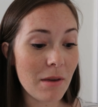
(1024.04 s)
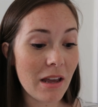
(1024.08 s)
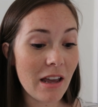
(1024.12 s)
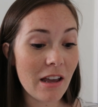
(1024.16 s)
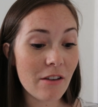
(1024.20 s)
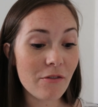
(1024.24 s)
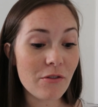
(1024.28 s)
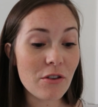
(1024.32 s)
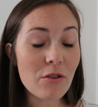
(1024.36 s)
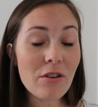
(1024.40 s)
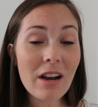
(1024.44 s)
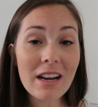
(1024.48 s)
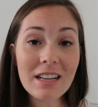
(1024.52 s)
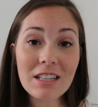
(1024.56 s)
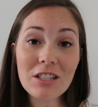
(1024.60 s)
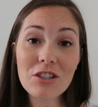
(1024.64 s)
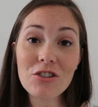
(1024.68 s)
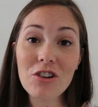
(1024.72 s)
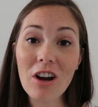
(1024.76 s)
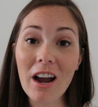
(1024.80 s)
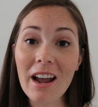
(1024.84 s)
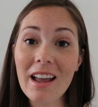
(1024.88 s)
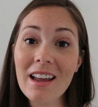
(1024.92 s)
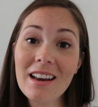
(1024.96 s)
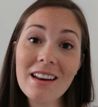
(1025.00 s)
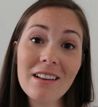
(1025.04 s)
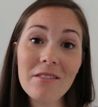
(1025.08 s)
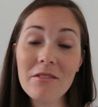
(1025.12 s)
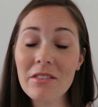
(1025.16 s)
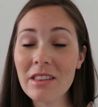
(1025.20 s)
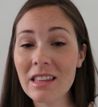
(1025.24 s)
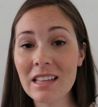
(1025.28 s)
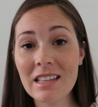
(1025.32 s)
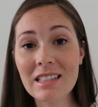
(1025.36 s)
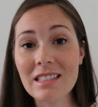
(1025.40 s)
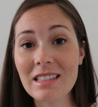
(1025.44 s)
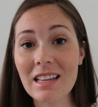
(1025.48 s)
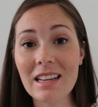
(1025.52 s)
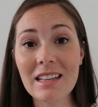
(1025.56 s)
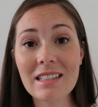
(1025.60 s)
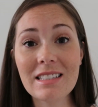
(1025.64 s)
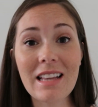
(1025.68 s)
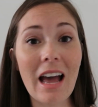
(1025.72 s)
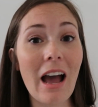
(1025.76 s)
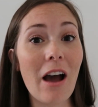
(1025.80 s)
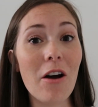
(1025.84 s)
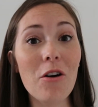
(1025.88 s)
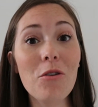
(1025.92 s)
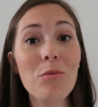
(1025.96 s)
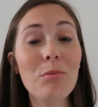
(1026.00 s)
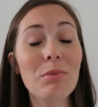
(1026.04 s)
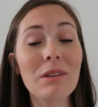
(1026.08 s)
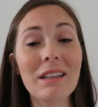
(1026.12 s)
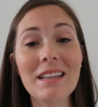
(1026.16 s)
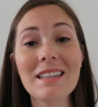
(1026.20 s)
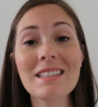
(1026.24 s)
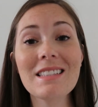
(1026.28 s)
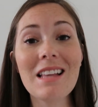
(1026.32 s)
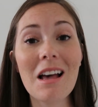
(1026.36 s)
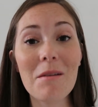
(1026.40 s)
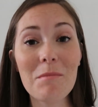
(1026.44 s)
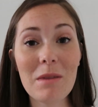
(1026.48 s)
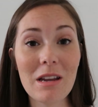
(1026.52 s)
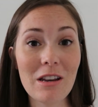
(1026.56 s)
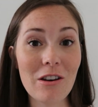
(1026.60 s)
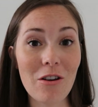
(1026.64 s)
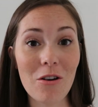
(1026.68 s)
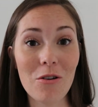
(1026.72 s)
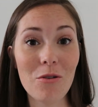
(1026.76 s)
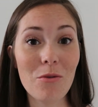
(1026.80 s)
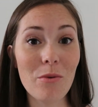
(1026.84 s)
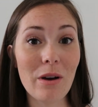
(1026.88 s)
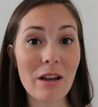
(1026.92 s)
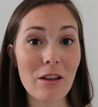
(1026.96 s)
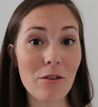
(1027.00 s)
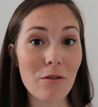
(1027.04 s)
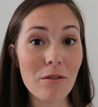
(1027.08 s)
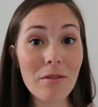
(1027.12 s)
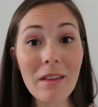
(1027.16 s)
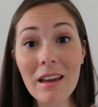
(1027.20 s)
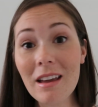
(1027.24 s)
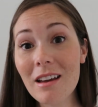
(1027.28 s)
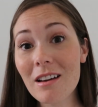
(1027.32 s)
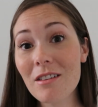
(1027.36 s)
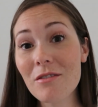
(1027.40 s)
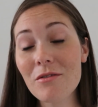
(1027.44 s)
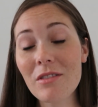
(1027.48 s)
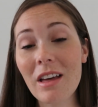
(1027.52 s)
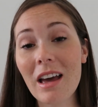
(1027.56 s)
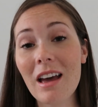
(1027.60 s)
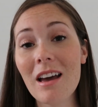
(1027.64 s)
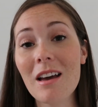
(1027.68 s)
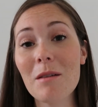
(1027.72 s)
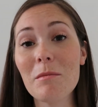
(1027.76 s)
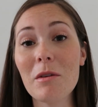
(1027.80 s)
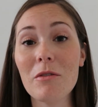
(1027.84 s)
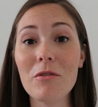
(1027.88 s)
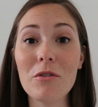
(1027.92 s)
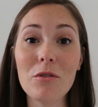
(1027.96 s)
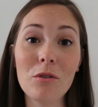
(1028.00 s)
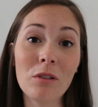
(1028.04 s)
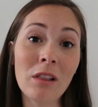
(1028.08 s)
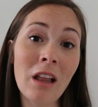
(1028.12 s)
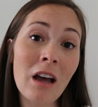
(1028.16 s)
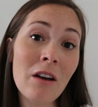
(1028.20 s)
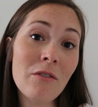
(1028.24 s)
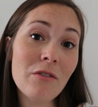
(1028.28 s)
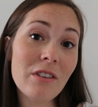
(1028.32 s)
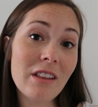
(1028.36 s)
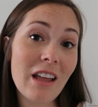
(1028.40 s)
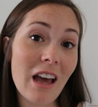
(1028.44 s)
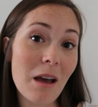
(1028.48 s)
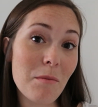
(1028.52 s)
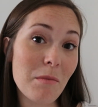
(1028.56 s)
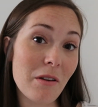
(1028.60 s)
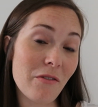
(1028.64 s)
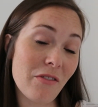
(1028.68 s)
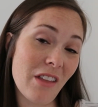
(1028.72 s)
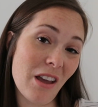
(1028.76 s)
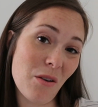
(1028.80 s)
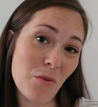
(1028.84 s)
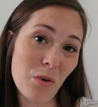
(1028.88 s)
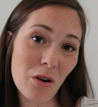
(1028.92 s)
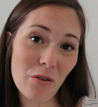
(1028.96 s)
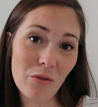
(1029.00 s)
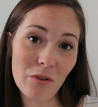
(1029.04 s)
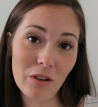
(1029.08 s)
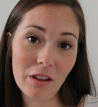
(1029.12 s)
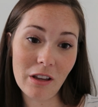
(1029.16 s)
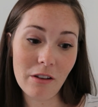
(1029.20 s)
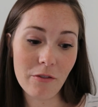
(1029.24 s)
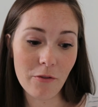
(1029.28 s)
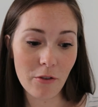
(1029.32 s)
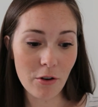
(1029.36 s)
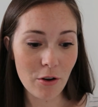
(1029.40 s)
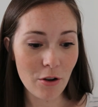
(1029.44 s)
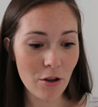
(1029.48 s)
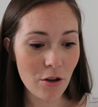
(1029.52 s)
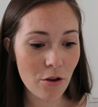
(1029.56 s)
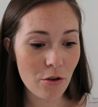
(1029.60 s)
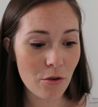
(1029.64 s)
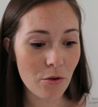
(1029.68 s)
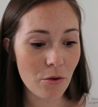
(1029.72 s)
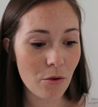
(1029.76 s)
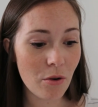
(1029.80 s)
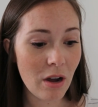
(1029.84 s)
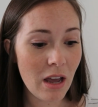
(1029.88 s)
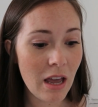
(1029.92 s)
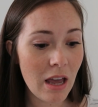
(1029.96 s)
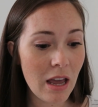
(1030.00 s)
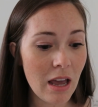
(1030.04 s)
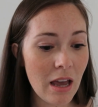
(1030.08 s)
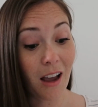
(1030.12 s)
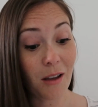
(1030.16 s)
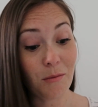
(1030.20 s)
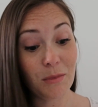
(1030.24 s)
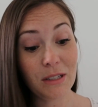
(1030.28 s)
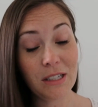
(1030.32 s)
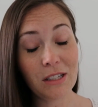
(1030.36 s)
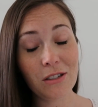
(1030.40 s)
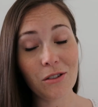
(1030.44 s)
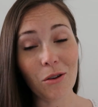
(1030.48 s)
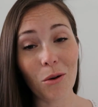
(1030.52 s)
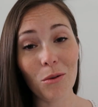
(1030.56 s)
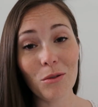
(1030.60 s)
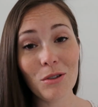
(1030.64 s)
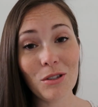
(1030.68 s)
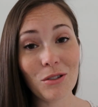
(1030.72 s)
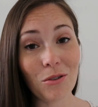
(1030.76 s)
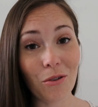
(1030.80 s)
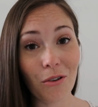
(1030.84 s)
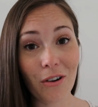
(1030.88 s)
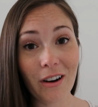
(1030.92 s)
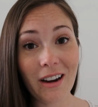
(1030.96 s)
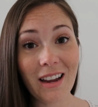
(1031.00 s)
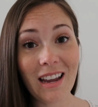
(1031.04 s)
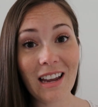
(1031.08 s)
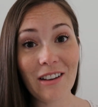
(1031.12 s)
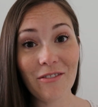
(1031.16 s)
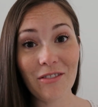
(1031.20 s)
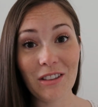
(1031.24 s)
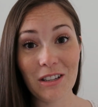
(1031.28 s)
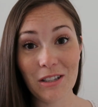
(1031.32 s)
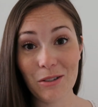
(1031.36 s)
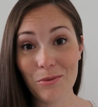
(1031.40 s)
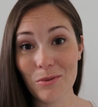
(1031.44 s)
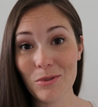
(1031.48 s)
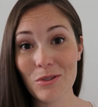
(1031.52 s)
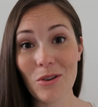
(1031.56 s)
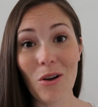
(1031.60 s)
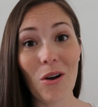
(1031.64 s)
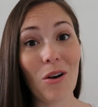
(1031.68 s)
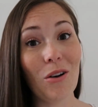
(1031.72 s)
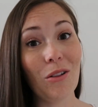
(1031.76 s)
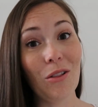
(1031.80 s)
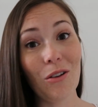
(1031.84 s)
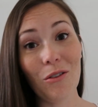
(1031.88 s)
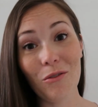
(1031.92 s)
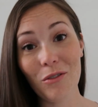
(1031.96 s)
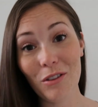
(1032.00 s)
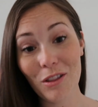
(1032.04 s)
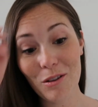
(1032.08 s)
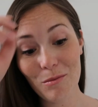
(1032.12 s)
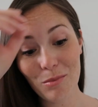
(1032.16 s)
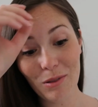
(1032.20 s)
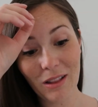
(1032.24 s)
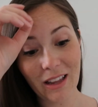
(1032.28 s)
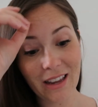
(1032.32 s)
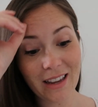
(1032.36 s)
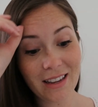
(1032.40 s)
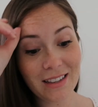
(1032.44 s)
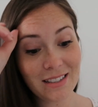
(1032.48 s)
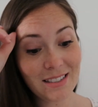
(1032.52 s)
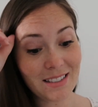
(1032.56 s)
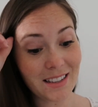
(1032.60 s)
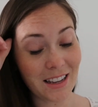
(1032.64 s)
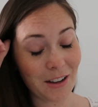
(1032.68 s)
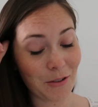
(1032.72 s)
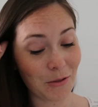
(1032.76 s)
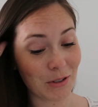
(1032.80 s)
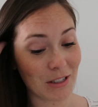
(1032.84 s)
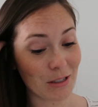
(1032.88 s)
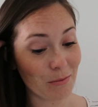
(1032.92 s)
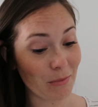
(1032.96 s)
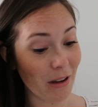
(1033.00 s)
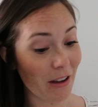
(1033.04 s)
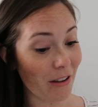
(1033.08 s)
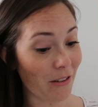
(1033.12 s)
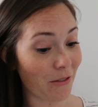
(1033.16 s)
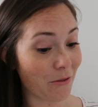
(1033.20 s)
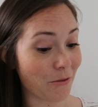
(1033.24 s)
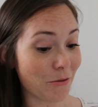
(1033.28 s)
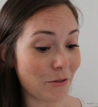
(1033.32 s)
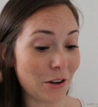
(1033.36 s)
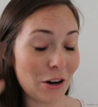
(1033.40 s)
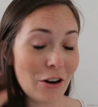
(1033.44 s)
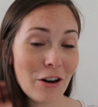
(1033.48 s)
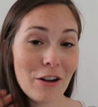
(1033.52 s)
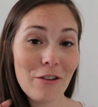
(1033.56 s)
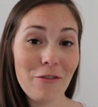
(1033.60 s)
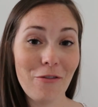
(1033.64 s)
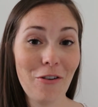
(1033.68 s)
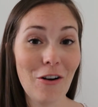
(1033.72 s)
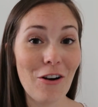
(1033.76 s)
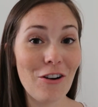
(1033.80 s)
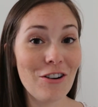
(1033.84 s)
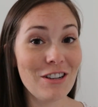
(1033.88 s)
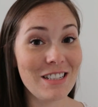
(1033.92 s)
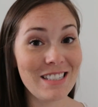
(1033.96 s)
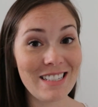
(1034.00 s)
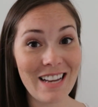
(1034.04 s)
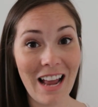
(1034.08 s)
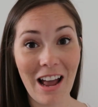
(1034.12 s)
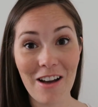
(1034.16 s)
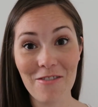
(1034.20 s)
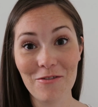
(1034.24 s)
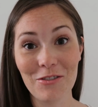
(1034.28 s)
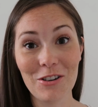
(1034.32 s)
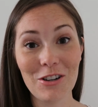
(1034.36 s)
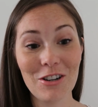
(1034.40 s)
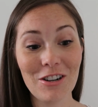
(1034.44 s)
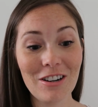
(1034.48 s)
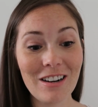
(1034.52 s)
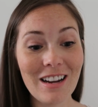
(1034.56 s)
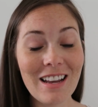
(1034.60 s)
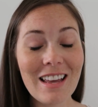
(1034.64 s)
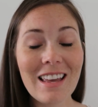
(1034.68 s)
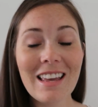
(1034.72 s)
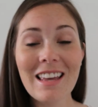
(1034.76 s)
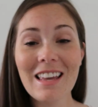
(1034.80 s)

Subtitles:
If you guys try any of these things out, please let me know what you think of them, if you love them, if they weren't really for you. I'm so sorry if this was all over the place. It was my very first ever